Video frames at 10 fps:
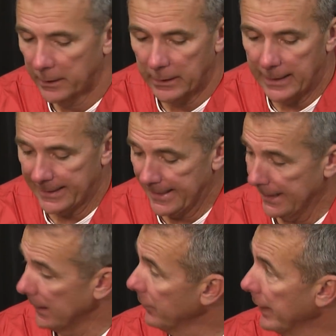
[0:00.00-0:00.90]
Uh, I
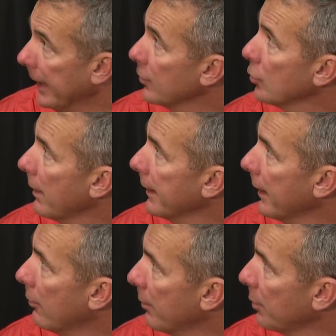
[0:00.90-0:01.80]
can't give you the answer right
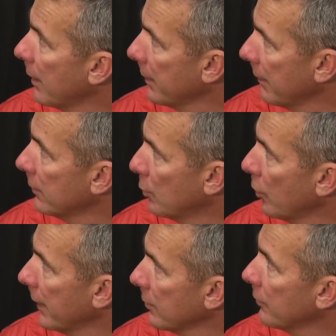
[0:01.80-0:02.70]
now. I'll probably have a little
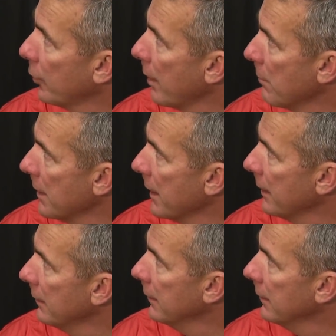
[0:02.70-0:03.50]
more answer for you on Monday.